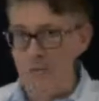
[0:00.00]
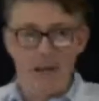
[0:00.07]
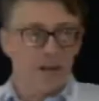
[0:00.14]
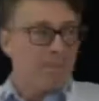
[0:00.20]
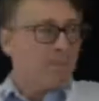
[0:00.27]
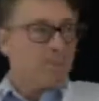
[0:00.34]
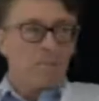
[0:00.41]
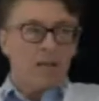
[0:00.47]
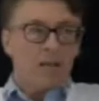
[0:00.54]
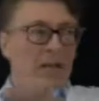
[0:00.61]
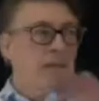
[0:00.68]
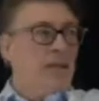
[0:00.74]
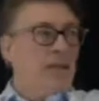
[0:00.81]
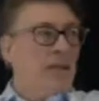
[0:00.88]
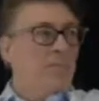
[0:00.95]
I mean,
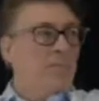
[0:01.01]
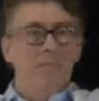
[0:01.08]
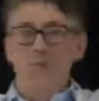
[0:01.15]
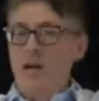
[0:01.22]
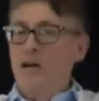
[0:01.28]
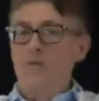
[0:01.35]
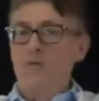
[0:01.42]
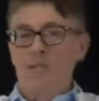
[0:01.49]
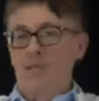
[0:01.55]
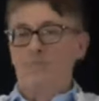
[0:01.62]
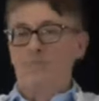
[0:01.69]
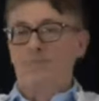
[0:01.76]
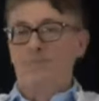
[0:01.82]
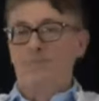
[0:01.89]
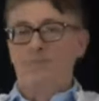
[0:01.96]

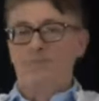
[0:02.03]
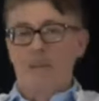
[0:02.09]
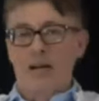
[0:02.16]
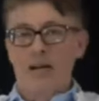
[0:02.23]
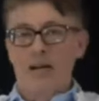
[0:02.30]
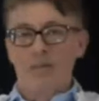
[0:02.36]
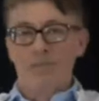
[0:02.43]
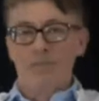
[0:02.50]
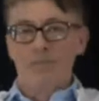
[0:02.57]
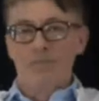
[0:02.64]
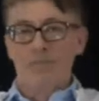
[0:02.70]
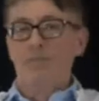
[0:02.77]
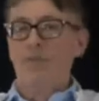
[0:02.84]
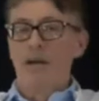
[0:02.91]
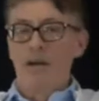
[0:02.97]
prairies, okay?
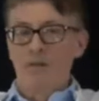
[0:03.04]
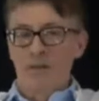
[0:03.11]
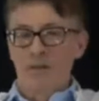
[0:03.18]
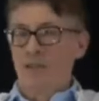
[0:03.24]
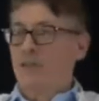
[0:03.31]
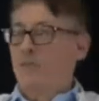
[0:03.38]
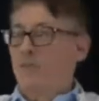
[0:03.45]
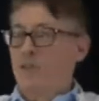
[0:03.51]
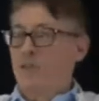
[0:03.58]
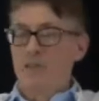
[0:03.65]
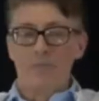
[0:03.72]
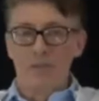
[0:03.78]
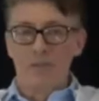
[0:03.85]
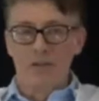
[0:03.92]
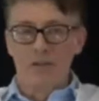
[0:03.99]
Prairies with
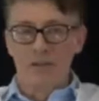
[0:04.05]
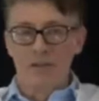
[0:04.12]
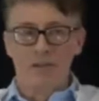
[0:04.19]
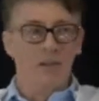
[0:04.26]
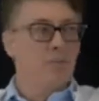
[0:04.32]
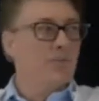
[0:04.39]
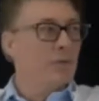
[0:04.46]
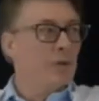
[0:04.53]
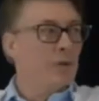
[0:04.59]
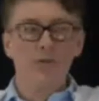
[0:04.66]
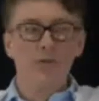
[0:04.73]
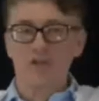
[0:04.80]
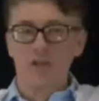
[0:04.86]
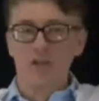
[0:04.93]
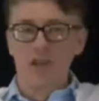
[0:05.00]
some mountains, some
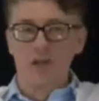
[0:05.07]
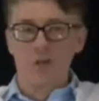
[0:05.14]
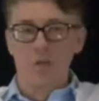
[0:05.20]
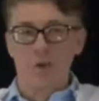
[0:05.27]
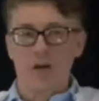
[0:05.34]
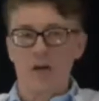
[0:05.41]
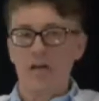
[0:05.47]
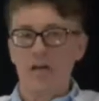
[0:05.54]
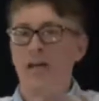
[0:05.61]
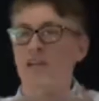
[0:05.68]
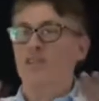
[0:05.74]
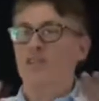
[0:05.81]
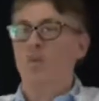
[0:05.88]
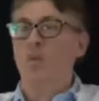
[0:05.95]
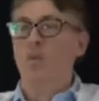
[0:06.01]
beautiful drinking water,
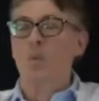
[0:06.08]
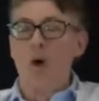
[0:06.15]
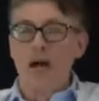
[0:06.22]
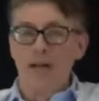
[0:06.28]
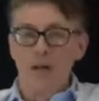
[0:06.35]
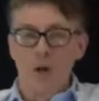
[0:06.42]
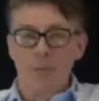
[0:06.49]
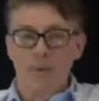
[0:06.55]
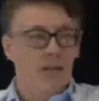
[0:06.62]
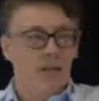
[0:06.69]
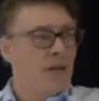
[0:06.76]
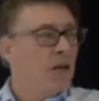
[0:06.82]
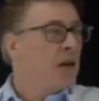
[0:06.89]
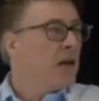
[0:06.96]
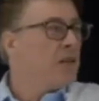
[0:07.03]
wide open.
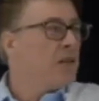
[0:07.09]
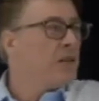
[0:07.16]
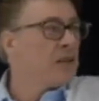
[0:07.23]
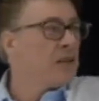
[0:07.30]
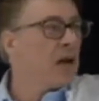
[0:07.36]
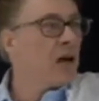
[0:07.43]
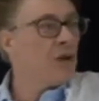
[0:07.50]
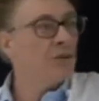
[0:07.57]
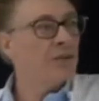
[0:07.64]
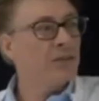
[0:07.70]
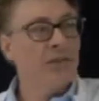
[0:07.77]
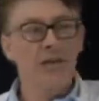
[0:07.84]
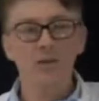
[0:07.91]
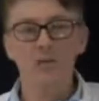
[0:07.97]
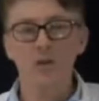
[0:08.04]
The guy over
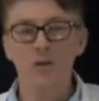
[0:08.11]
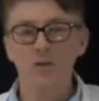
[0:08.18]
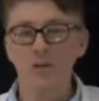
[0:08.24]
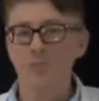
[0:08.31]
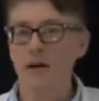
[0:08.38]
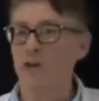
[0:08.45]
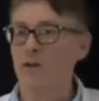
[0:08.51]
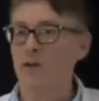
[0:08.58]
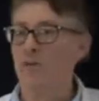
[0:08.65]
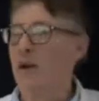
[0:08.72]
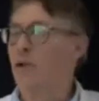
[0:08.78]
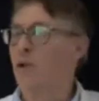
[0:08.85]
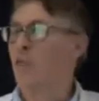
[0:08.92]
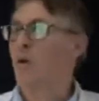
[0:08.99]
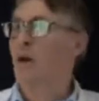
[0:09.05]
there knows about
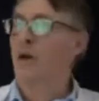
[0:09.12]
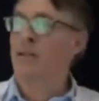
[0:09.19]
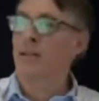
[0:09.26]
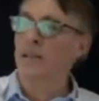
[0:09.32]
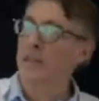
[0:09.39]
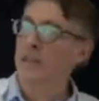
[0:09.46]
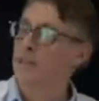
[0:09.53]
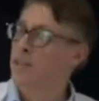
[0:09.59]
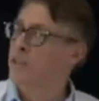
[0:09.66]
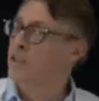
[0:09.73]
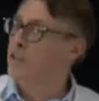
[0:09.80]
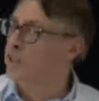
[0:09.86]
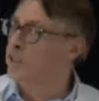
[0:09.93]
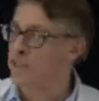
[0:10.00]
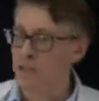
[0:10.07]
Crowd One. He
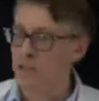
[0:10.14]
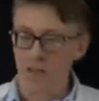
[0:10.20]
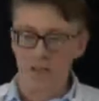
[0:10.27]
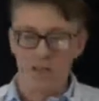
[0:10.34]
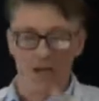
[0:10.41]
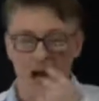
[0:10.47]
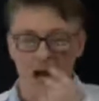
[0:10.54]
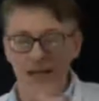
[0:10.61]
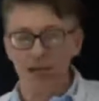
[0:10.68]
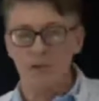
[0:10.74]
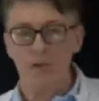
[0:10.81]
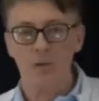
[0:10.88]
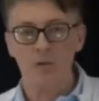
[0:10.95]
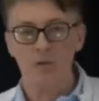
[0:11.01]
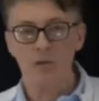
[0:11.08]
does, she does, I
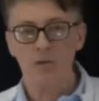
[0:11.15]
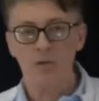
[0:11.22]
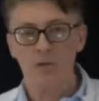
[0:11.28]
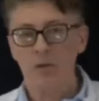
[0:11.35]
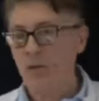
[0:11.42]
do.